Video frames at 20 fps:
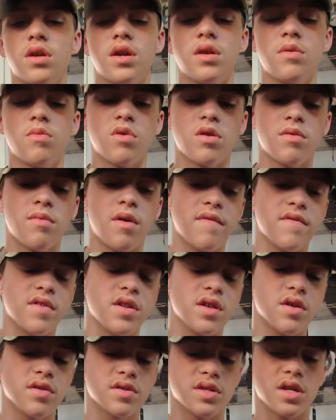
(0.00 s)
in one of my
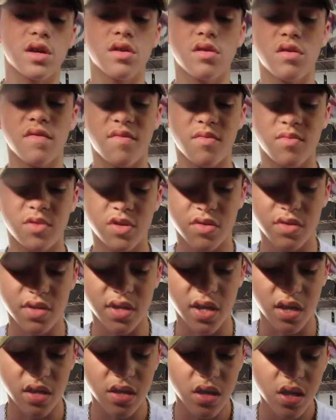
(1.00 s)
videos. I don't know if I'm going to do it
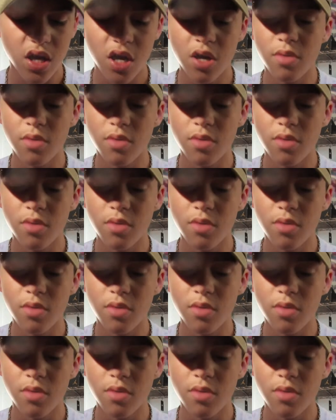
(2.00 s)
yet.